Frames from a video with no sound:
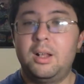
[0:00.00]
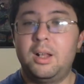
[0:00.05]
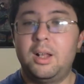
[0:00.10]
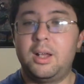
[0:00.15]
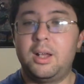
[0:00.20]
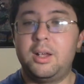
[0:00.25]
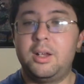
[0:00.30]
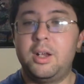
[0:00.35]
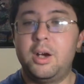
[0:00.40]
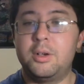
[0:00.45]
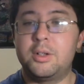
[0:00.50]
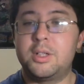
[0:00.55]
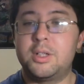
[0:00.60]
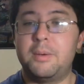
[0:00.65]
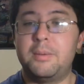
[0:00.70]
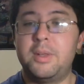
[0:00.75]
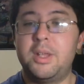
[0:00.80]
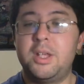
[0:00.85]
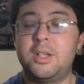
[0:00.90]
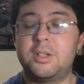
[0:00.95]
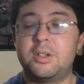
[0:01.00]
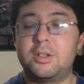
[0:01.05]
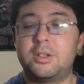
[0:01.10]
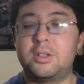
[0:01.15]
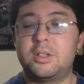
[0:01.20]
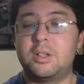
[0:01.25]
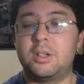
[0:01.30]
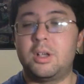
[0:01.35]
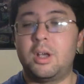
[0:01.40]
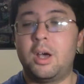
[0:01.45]
let you know, some of
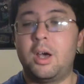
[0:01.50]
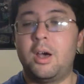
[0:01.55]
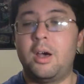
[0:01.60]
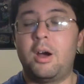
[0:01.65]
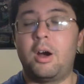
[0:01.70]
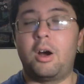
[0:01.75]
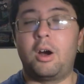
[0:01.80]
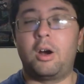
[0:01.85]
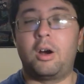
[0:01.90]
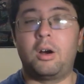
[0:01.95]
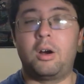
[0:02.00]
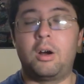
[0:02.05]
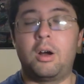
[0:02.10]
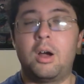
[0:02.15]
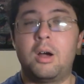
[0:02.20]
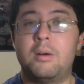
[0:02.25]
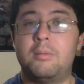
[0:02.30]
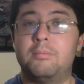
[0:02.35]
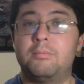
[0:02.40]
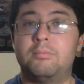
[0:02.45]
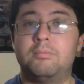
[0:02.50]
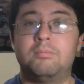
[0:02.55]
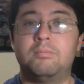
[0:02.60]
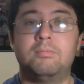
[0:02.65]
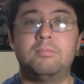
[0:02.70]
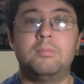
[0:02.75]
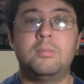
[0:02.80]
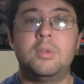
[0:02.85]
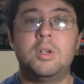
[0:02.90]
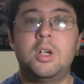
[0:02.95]
these are
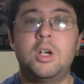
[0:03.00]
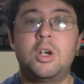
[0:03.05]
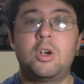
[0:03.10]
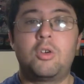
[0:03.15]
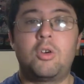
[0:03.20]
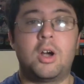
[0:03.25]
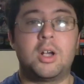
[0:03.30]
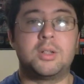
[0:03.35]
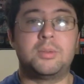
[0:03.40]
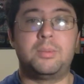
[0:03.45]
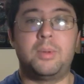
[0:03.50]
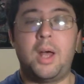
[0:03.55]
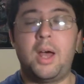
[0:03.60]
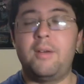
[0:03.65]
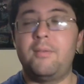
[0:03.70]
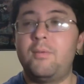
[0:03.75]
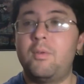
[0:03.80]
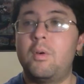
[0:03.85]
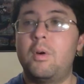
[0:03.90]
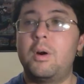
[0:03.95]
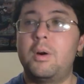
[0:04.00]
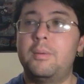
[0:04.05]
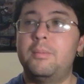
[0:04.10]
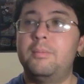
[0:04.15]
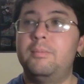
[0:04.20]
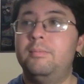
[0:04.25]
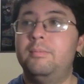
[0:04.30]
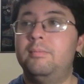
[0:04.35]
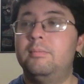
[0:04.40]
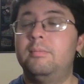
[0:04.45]

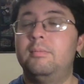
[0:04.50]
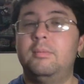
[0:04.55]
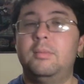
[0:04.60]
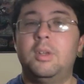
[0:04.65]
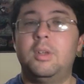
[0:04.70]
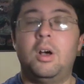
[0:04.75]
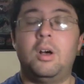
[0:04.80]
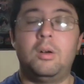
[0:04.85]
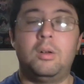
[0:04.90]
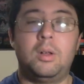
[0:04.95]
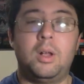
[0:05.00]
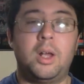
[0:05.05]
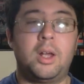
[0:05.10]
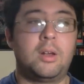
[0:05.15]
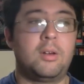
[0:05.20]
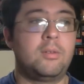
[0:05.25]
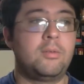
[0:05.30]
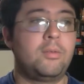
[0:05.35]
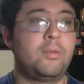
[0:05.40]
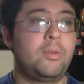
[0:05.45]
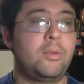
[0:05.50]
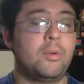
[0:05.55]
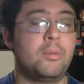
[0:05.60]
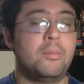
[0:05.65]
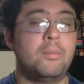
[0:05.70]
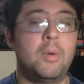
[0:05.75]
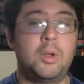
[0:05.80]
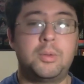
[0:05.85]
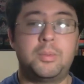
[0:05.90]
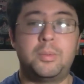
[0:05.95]
cross-platform, like through
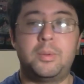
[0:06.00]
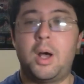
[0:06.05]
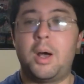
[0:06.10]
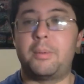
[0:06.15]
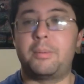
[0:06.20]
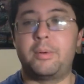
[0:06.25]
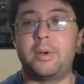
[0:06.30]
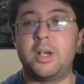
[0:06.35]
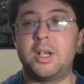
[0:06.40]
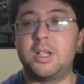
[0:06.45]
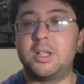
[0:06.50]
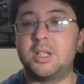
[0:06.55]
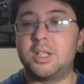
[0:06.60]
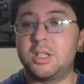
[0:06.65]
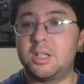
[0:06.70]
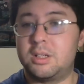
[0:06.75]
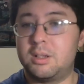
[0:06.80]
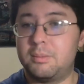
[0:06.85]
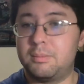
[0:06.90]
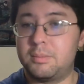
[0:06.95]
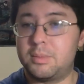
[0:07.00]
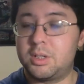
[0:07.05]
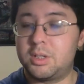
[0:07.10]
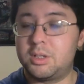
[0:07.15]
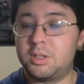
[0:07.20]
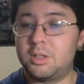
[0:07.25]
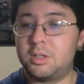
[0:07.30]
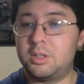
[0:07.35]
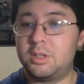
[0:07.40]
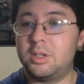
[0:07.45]
multiple operating
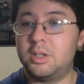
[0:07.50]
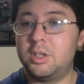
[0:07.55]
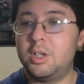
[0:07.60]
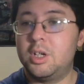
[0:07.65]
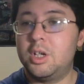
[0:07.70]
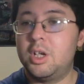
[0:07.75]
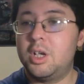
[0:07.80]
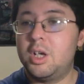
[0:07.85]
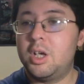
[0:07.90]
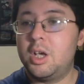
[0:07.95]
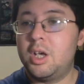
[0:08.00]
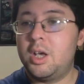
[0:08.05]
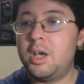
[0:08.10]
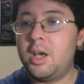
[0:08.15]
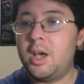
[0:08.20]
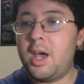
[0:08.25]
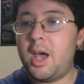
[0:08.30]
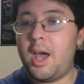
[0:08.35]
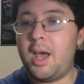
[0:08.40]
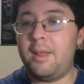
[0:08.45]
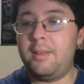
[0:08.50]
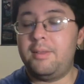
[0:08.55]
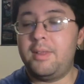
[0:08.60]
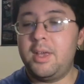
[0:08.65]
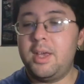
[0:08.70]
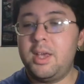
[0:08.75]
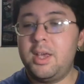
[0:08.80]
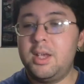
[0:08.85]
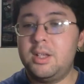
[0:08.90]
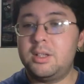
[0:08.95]
systems, and
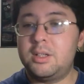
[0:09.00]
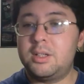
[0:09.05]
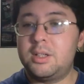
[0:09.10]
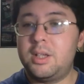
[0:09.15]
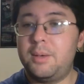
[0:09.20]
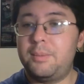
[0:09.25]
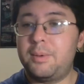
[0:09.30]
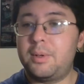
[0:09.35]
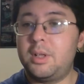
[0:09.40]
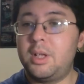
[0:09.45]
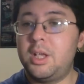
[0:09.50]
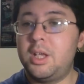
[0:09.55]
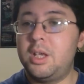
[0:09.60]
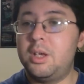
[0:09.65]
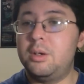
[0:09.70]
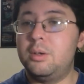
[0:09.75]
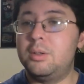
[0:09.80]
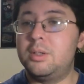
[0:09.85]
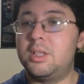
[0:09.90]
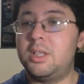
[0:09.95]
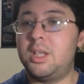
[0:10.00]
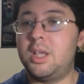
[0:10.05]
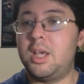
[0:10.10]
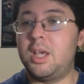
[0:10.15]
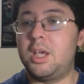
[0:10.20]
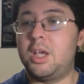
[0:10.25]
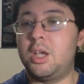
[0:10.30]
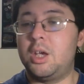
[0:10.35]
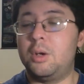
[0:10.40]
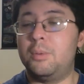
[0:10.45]
these typically use
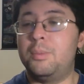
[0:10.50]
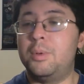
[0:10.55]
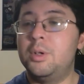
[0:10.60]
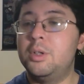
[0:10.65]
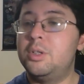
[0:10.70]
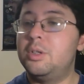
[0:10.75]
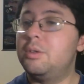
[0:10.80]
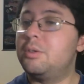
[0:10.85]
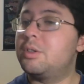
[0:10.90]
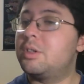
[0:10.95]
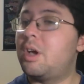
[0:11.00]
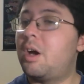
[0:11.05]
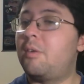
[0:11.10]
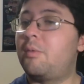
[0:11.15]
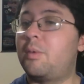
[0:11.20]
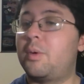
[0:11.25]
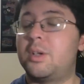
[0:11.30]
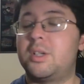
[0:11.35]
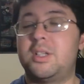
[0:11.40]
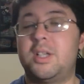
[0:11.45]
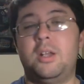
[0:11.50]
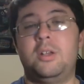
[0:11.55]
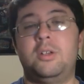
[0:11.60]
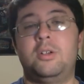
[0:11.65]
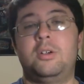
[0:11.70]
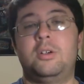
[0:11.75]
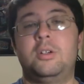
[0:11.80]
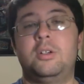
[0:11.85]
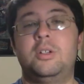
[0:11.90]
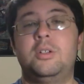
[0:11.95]
the Ubuntu Software Center
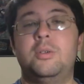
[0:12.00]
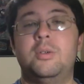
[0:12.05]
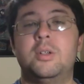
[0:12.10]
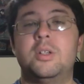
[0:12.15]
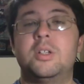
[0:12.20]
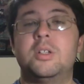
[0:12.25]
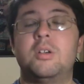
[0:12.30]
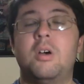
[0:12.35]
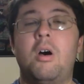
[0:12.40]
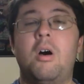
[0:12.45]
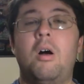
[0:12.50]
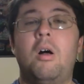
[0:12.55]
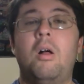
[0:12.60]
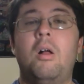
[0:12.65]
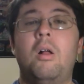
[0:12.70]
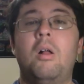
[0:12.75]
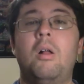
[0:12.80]
to install.